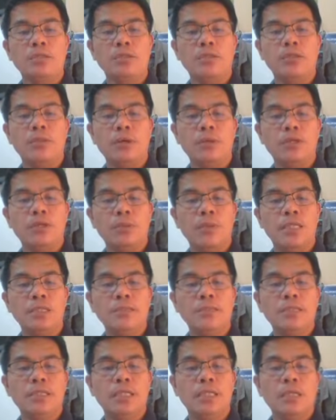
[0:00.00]
to document
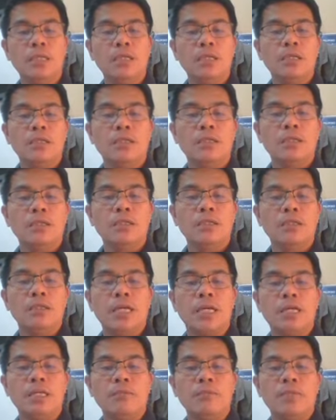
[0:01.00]

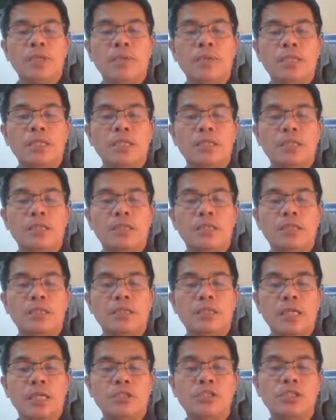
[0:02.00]
the
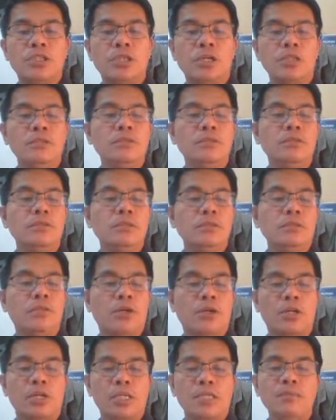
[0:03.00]
implementation
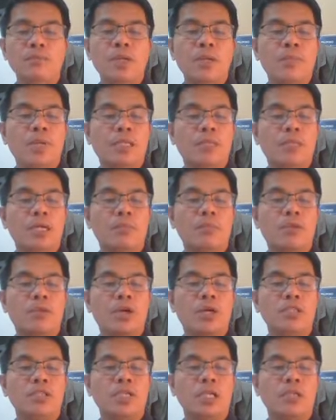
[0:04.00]
or implemented
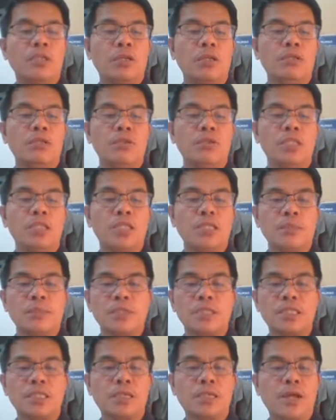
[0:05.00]
project using the
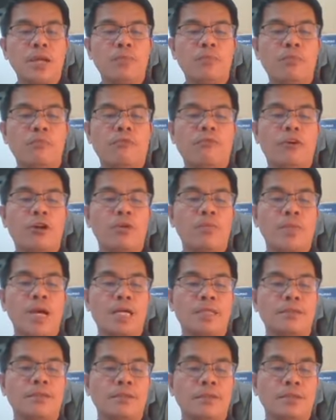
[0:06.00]
prescribed
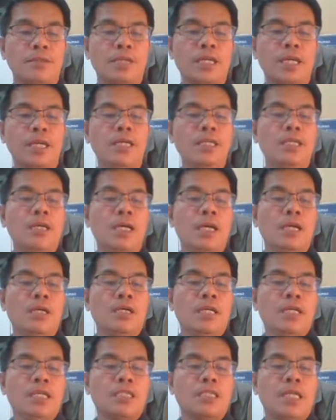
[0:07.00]
format. Okay,
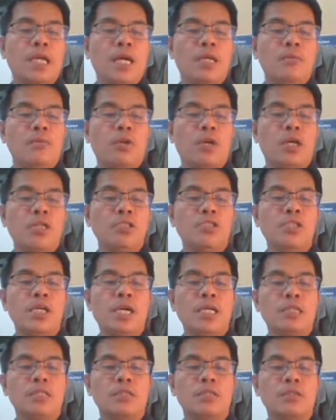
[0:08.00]
CI
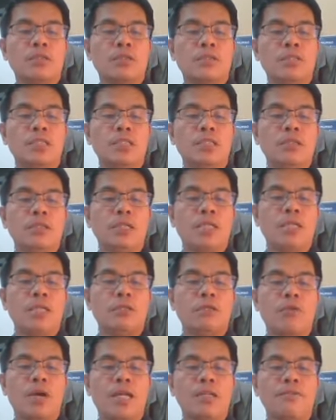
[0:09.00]
project is
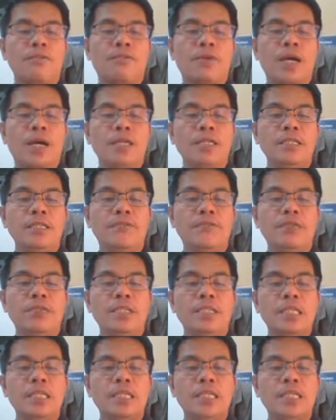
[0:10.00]
considered qualified if it
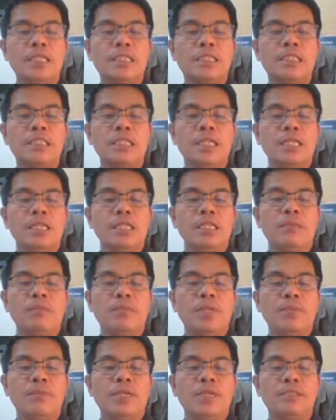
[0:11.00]
is
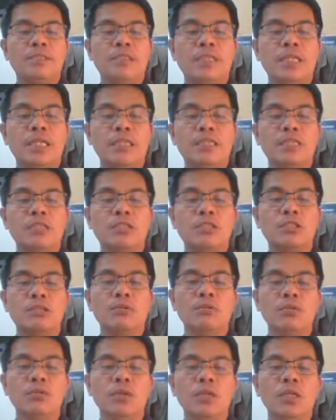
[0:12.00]
implemented in
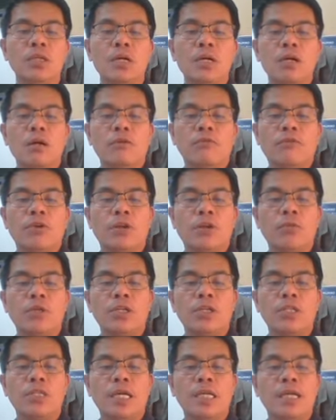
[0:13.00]
school for
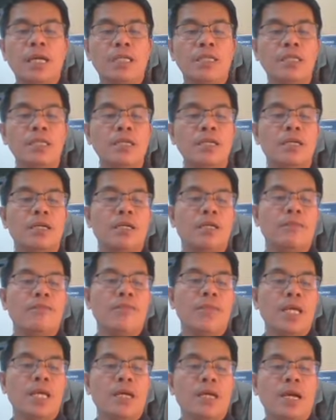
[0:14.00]
more than a year
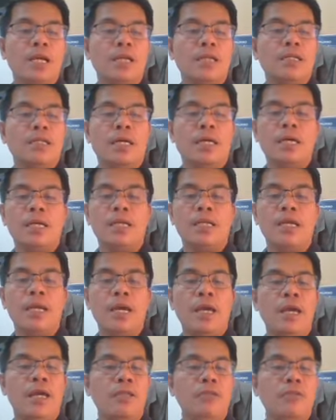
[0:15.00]

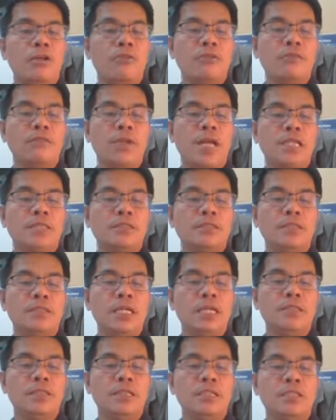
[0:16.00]
and
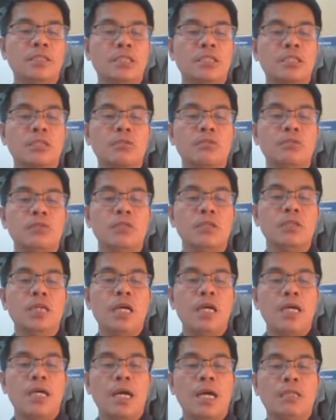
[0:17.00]
reflected in the school
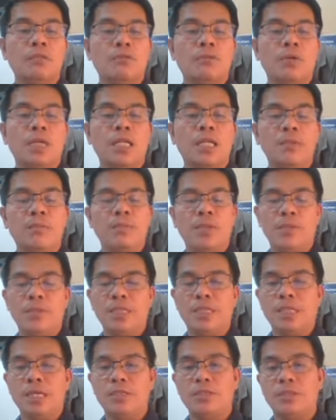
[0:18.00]
annual
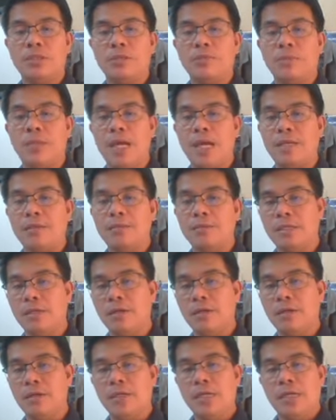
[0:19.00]
implementation plan.
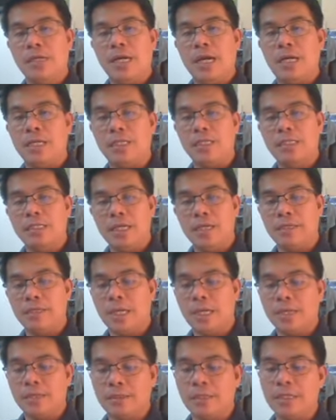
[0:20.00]
So, ang isang
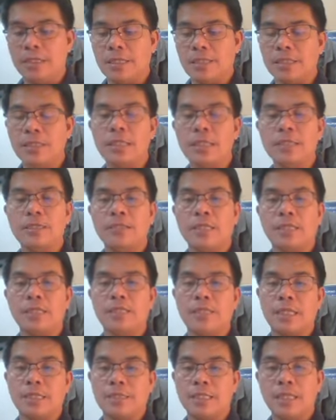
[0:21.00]
characteristic ng
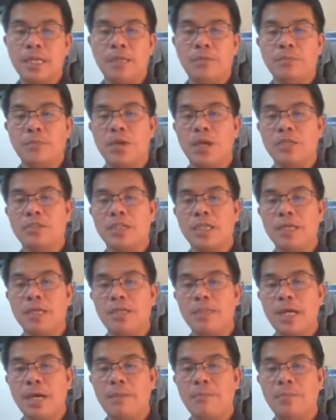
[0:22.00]
isang CI project
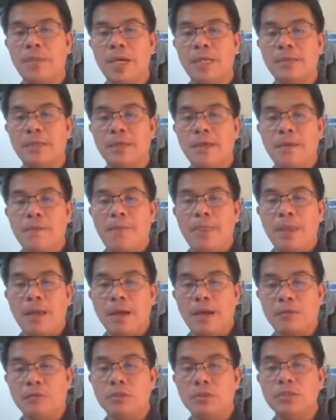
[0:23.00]
ay dapat
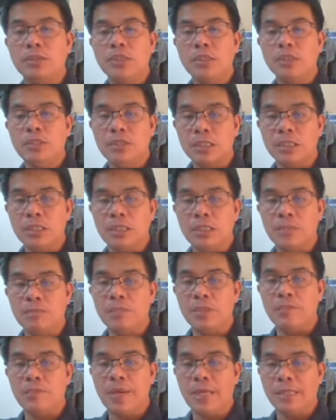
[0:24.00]
continuously
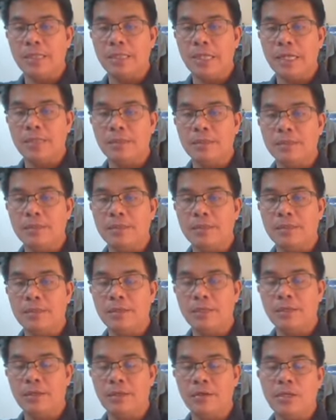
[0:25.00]
implemented,
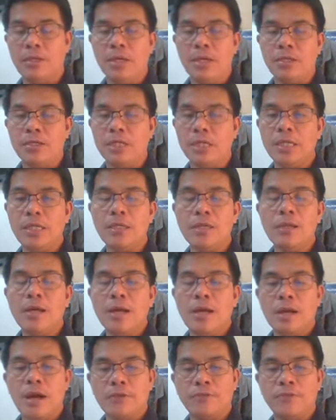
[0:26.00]
no, year
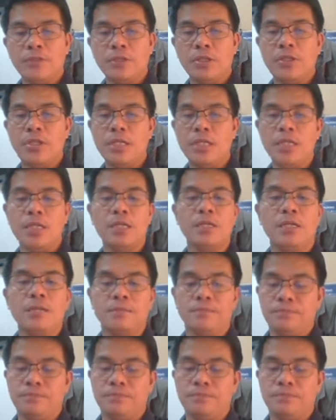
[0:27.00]
after year.